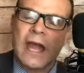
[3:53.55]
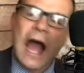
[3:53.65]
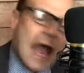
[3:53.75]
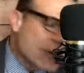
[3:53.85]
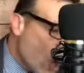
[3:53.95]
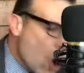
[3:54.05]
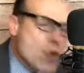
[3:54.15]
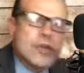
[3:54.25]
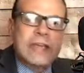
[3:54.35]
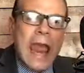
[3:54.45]
I
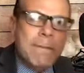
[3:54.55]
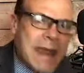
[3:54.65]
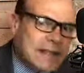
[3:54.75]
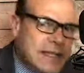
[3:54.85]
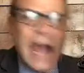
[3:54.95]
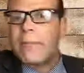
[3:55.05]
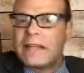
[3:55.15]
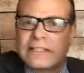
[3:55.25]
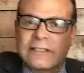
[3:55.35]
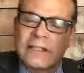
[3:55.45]
know you can't make the
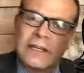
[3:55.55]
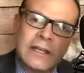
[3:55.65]
comments